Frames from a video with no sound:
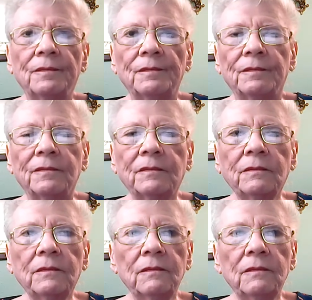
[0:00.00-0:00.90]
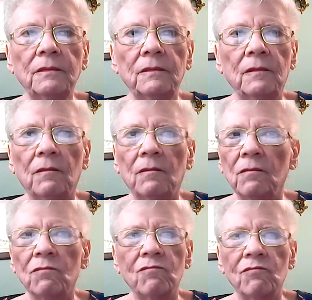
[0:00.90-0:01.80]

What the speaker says: Nobody speaks.